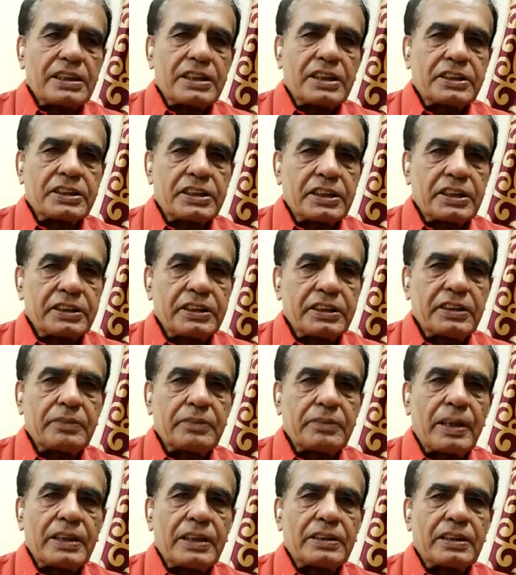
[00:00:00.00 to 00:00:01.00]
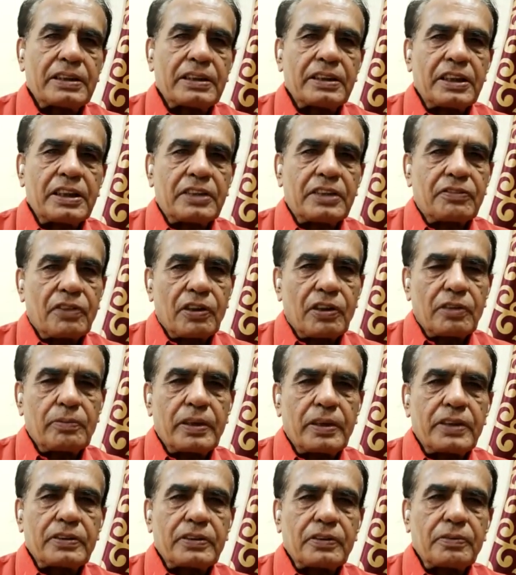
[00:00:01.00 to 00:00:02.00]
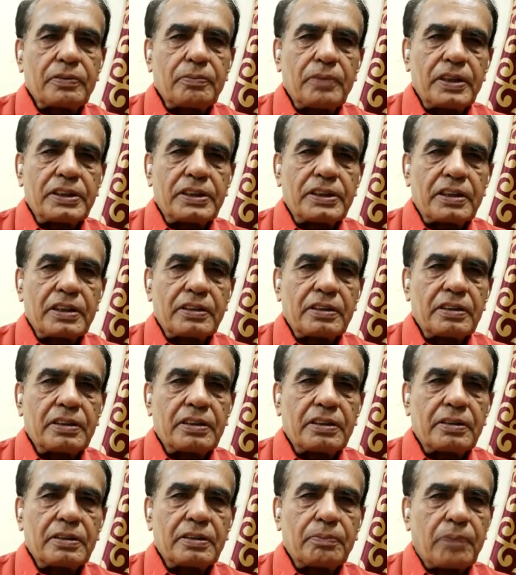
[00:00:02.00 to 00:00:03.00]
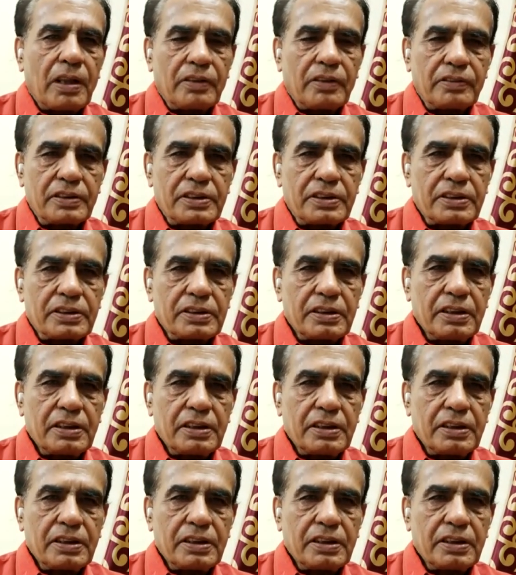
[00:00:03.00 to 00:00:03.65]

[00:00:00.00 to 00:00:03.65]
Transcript: restricted by the involvement of major powers.